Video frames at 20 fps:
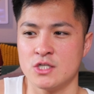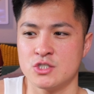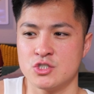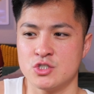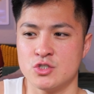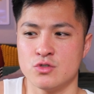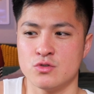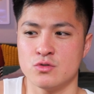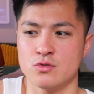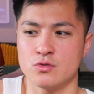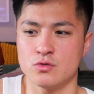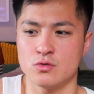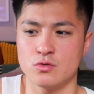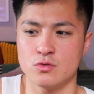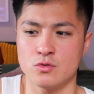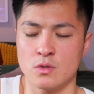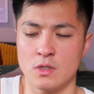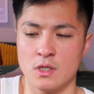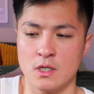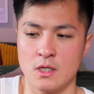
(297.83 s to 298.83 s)

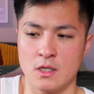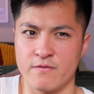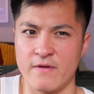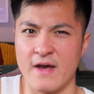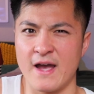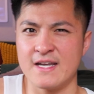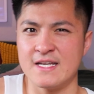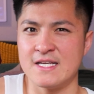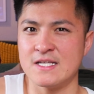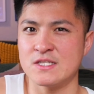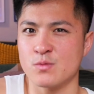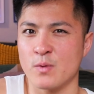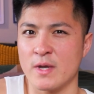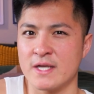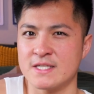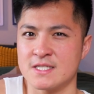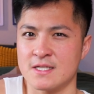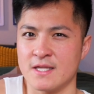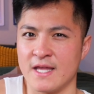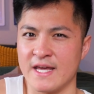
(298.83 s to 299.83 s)
to find his way
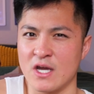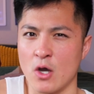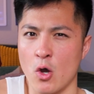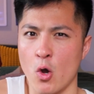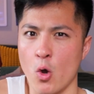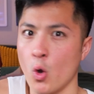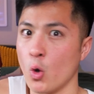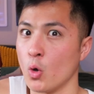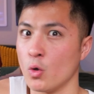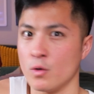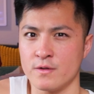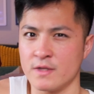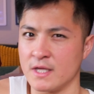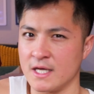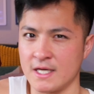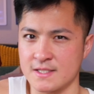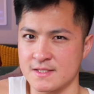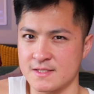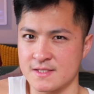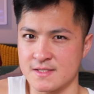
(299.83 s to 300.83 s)
to like
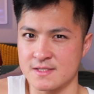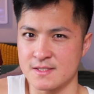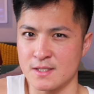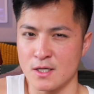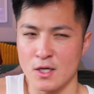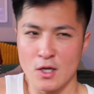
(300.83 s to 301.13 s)
wholeness